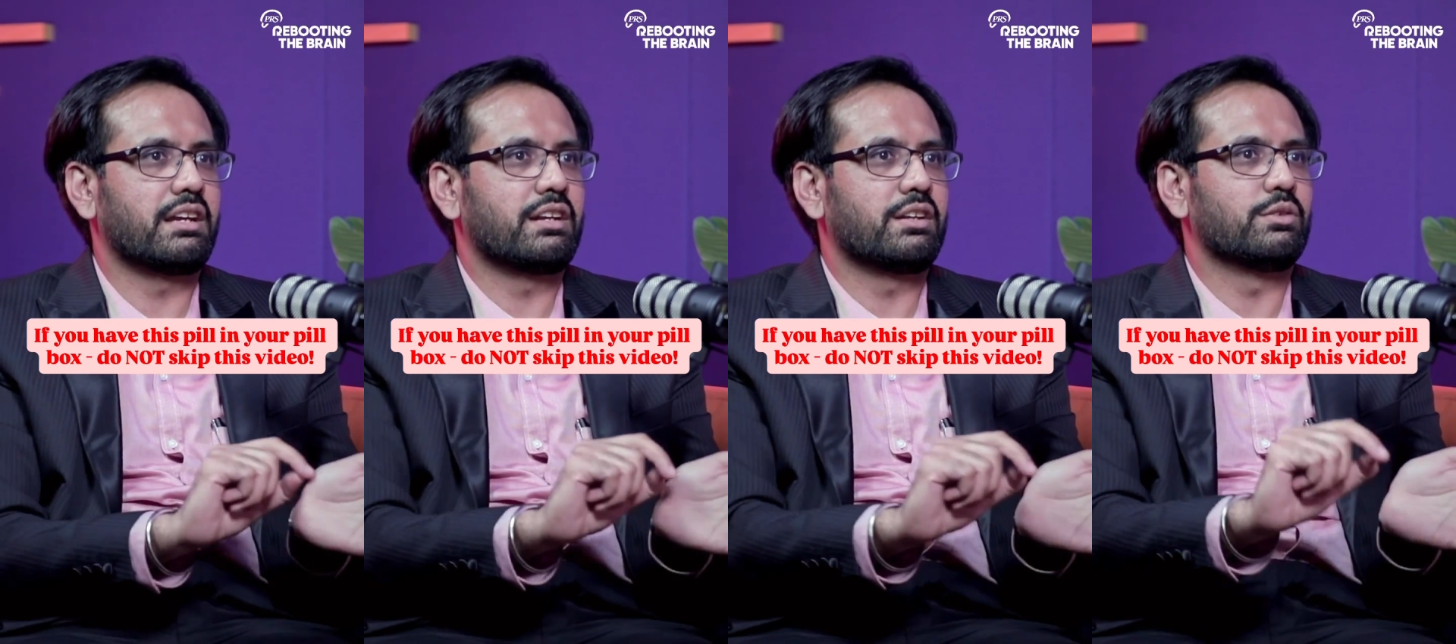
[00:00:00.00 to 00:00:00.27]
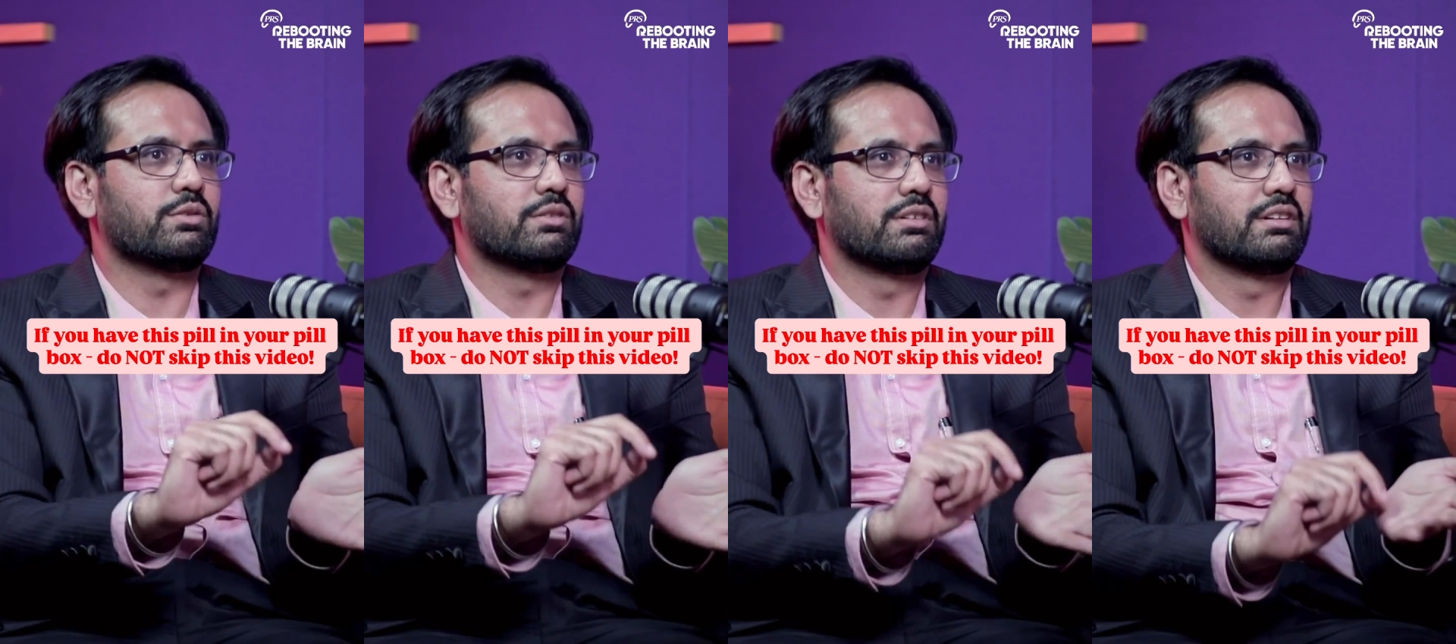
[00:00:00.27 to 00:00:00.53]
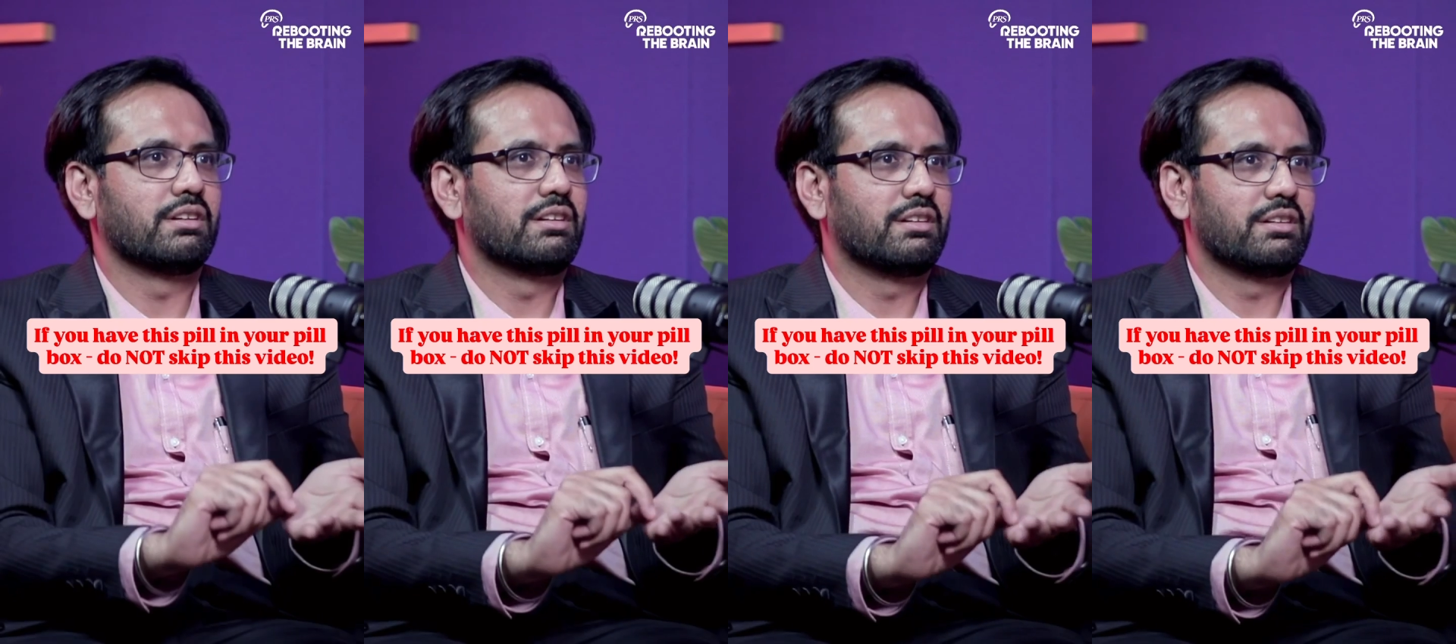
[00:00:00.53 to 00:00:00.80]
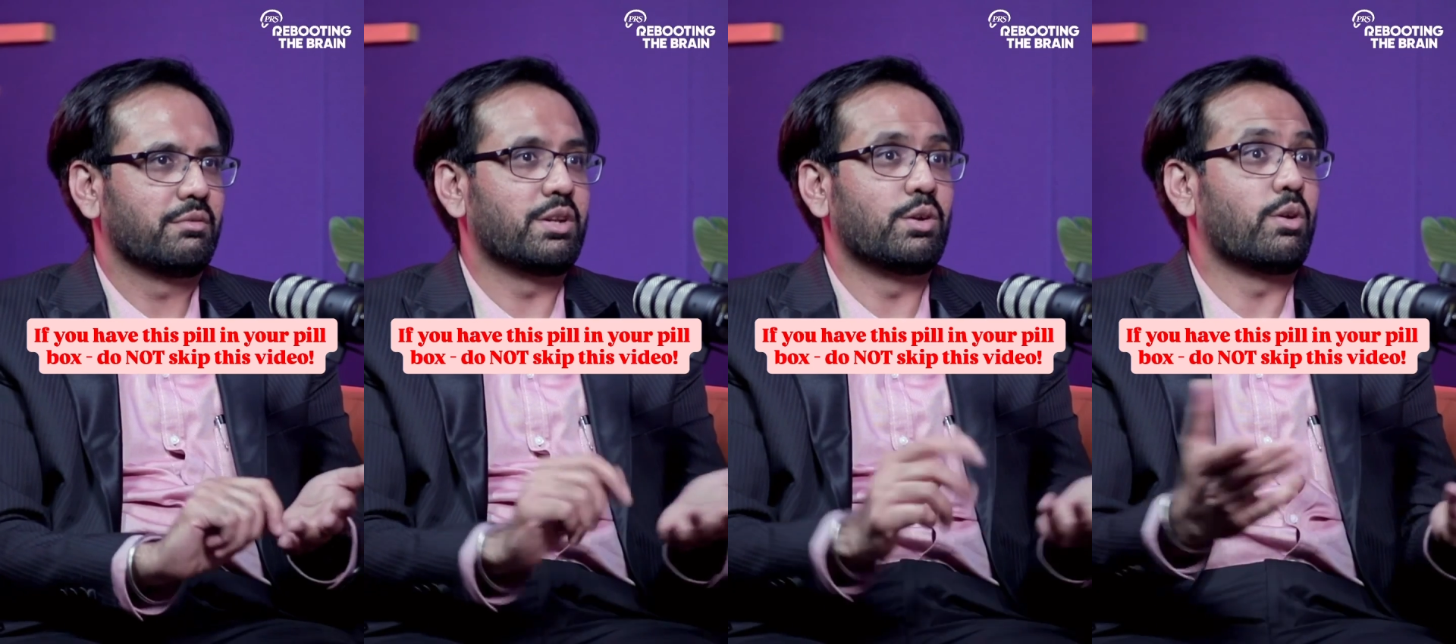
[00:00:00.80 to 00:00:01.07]
ye we
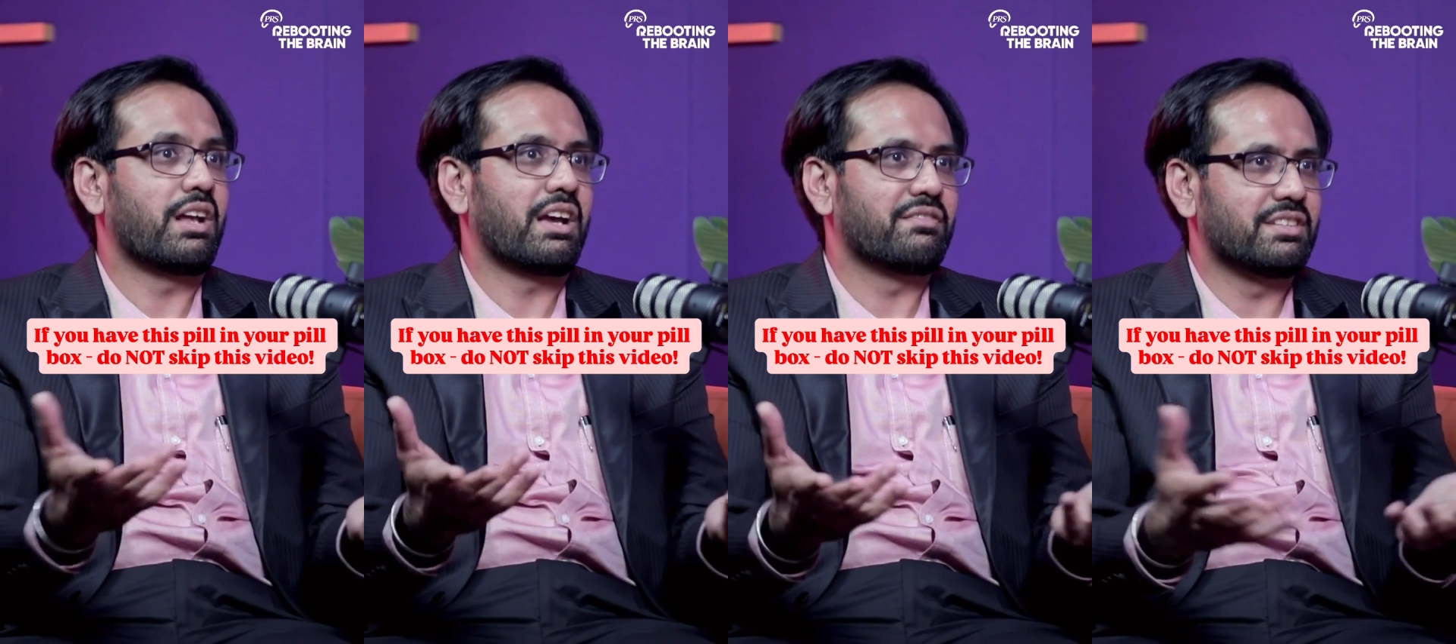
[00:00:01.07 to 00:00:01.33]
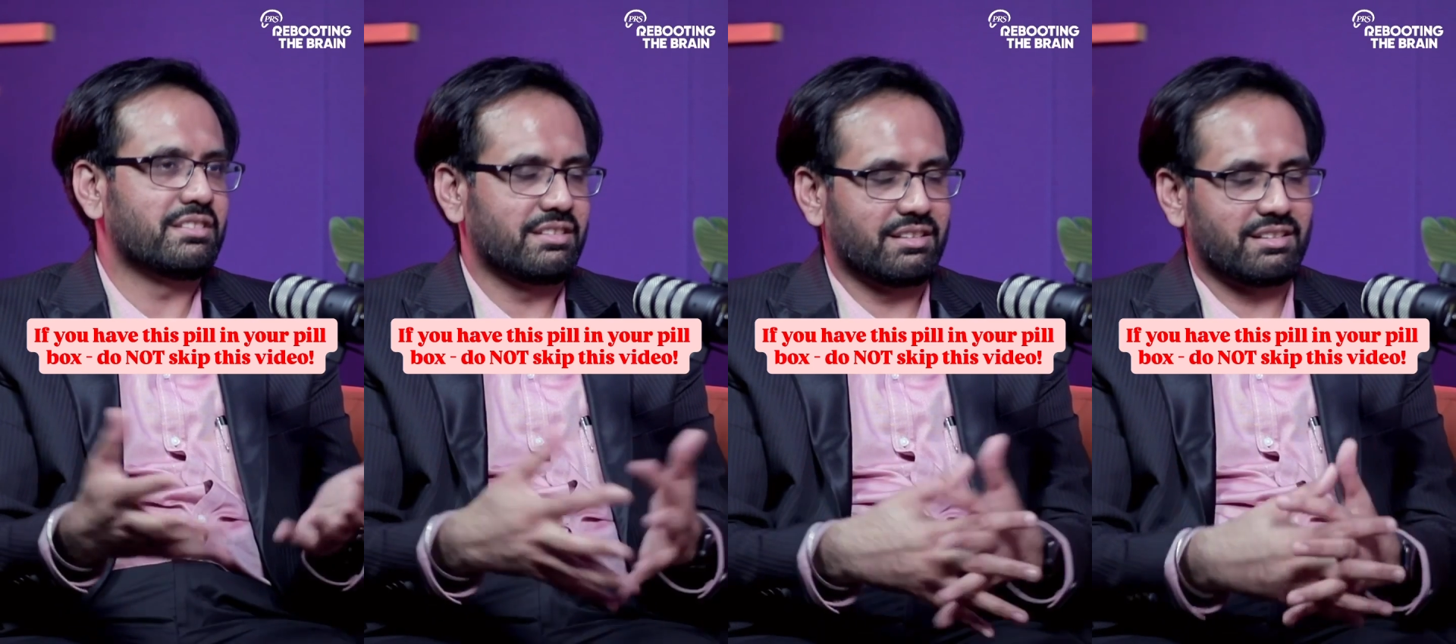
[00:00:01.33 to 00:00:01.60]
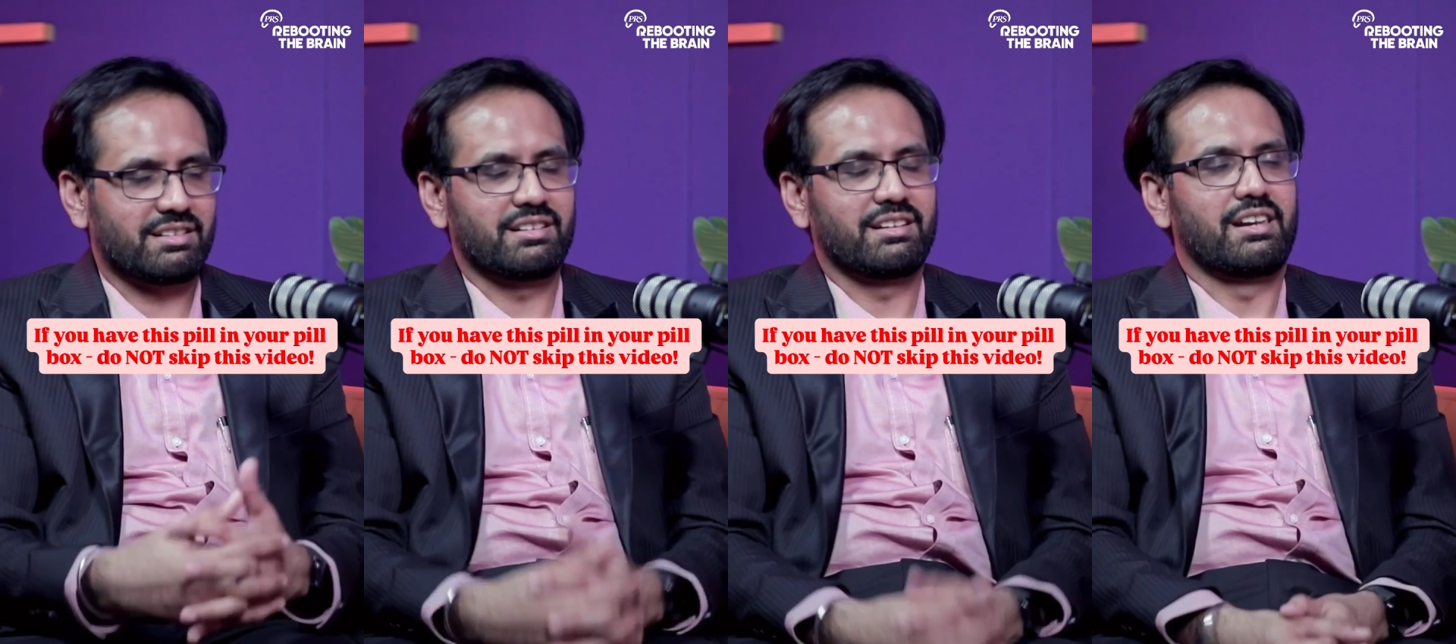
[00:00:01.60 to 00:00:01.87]
mm. don't have this here."